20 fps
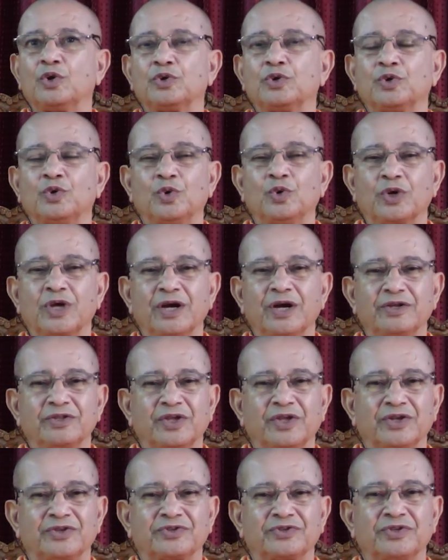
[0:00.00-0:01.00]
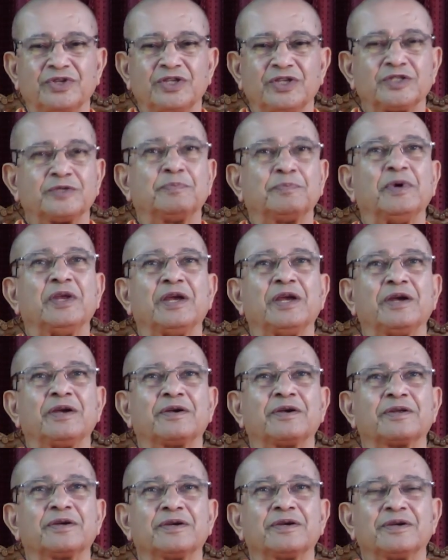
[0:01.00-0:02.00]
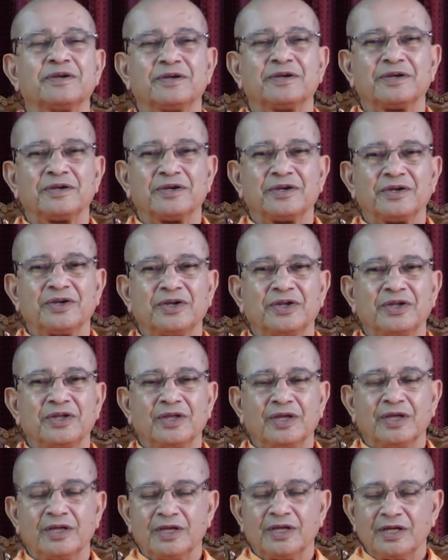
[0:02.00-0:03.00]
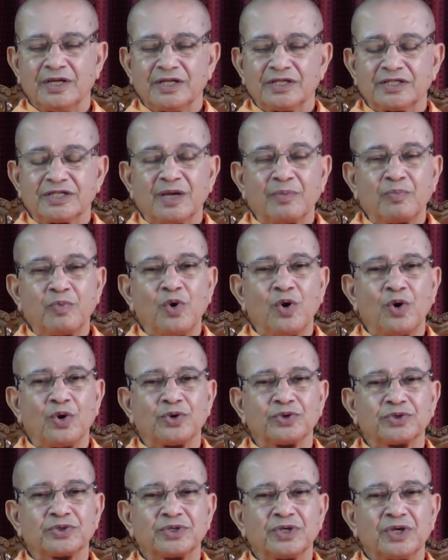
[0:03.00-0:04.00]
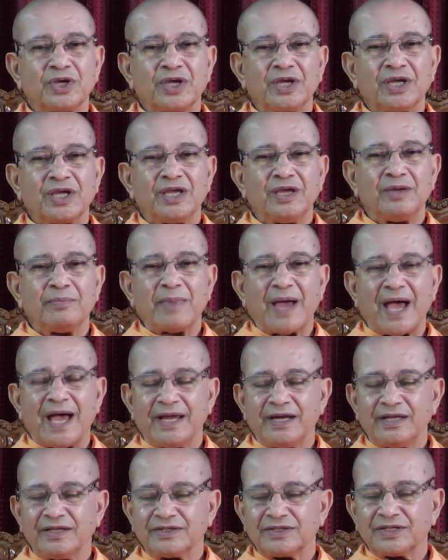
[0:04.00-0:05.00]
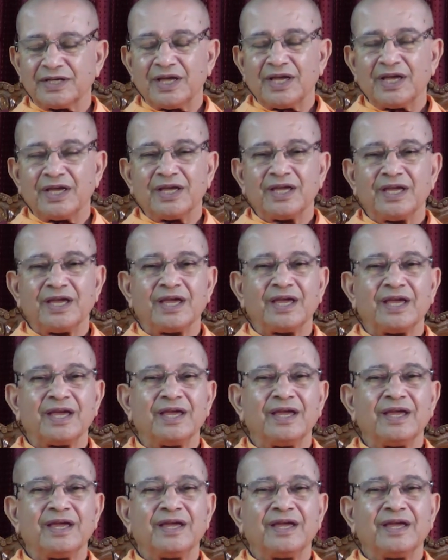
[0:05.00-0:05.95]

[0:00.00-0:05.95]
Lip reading: look at their spirit. Suppose he marries a